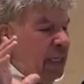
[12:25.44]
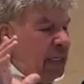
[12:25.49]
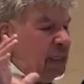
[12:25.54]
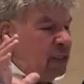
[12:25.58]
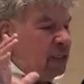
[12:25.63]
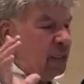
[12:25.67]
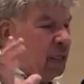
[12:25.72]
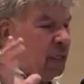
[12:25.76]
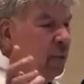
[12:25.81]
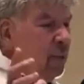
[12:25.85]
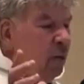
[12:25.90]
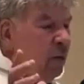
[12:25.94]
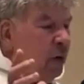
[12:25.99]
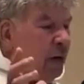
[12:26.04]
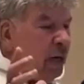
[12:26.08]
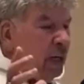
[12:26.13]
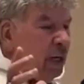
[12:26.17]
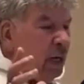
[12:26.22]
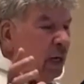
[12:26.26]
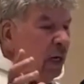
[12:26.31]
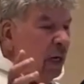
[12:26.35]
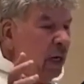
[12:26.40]

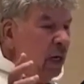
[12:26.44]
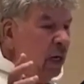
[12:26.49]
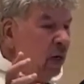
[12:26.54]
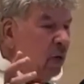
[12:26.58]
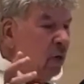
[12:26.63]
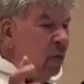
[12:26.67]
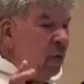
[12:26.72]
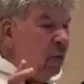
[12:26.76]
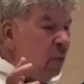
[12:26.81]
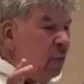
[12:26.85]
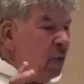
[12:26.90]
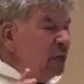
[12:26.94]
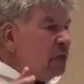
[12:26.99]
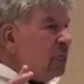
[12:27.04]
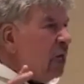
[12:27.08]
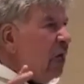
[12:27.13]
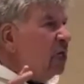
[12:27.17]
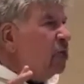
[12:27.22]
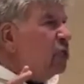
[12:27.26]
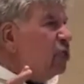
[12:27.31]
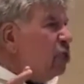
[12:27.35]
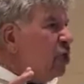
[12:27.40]
Someone who was
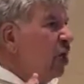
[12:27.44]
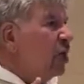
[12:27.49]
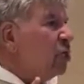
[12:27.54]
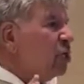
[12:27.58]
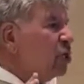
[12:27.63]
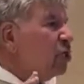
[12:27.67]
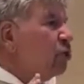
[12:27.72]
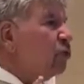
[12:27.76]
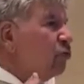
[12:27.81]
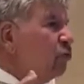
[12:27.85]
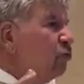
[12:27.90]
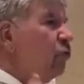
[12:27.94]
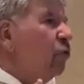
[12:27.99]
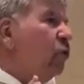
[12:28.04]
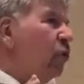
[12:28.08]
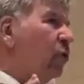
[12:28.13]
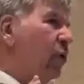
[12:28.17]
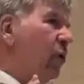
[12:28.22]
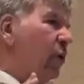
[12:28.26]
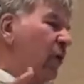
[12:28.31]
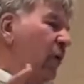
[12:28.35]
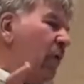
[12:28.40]
a just
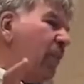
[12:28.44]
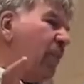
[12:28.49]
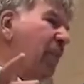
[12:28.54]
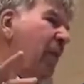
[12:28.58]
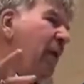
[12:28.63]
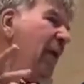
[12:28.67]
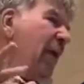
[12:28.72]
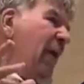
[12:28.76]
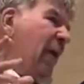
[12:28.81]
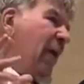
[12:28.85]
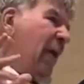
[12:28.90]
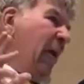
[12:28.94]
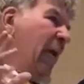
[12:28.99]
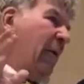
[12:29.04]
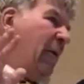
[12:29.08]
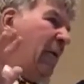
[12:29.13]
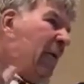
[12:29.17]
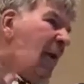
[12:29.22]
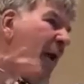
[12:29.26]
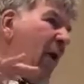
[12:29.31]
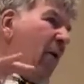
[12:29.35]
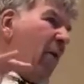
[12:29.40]
ruler
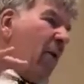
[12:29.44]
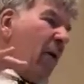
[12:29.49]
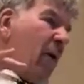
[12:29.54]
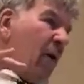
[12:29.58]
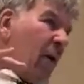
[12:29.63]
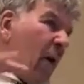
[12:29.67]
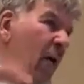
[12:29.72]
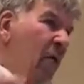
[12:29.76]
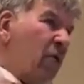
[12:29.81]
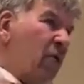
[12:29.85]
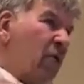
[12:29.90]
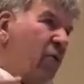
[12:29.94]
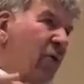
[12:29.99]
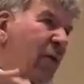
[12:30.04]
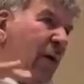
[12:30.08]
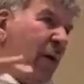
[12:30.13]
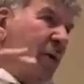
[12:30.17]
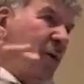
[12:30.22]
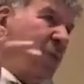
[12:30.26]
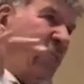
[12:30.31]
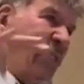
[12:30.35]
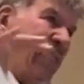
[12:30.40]
in our country,
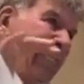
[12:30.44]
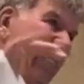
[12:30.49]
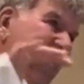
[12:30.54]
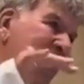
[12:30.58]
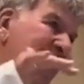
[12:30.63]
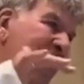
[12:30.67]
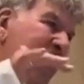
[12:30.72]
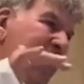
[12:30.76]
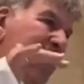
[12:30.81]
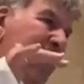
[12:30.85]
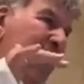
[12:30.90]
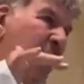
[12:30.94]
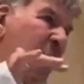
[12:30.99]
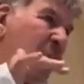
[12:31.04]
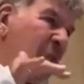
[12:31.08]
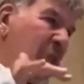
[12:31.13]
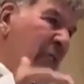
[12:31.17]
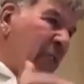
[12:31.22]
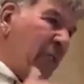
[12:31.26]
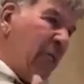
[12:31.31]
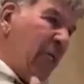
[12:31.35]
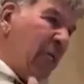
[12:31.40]
our state, and our
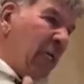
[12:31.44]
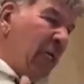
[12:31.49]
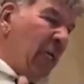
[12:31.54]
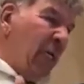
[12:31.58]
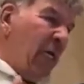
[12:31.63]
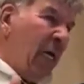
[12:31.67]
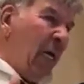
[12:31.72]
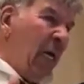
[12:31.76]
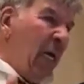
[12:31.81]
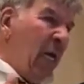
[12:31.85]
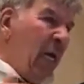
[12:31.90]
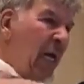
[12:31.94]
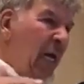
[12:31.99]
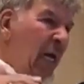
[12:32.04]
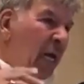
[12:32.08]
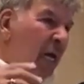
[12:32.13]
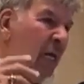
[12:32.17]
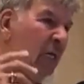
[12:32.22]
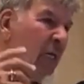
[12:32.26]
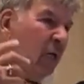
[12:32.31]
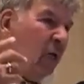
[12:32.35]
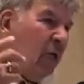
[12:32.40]
city,
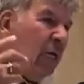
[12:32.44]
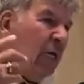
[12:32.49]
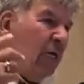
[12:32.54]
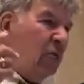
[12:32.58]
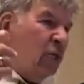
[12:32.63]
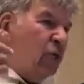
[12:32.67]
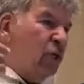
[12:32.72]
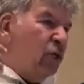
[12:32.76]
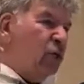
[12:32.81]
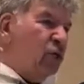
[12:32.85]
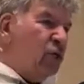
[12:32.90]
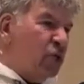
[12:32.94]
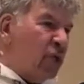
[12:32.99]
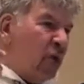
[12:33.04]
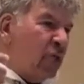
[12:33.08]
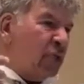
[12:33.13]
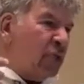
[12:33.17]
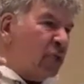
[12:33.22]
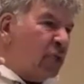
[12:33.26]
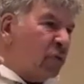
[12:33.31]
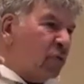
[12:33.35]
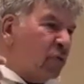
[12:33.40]
looking to
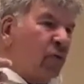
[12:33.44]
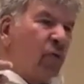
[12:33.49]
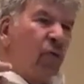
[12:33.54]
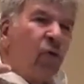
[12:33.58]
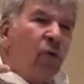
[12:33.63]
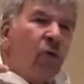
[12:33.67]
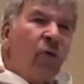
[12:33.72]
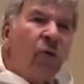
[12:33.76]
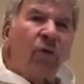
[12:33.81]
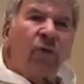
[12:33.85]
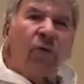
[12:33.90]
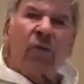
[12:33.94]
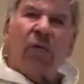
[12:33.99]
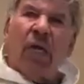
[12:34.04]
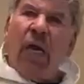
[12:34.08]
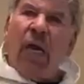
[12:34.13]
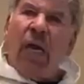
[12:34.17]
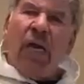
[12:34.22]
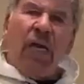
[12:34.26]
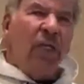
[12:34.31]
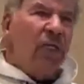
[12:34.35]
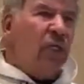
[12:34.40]
just rulers
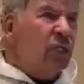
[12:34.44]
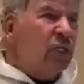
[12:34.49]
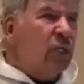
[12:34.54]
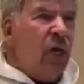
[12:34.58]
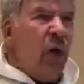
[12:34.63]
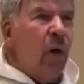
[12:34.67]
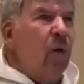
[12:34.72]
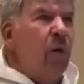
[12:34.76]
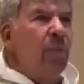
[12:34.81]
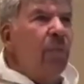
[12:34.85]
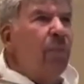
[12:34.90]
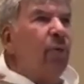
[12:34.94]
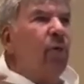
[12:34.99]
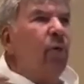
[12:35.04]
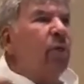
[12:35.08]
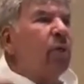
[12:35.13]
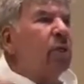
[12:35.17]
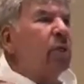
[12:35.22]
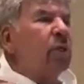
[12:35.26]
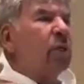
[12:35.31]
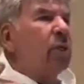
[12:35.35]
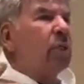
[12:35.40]
is so
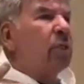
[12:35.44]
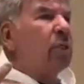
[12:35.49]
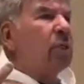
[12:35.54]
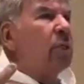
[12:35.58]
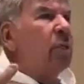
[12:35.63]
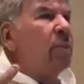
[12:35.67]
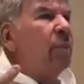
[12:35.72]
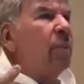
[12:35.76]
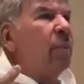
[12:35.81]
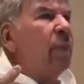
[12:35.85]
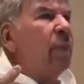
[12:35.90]
important.